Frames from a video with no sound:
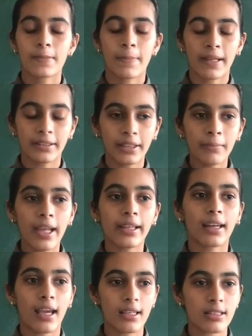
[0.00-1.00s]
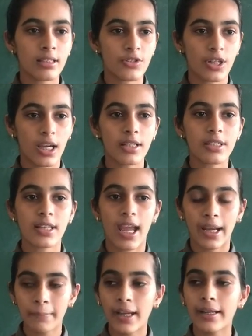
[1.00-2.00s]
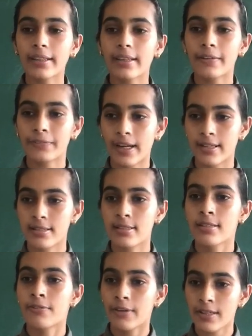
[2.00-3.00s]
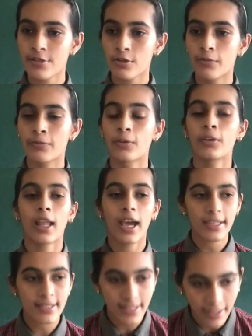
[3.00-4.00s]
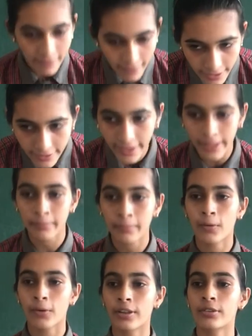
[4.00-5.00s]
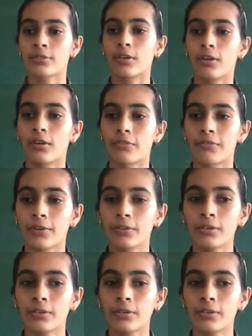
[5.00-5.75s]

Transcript: respected my class in charge and my dear friends. First of all, I say very great morning to all of you.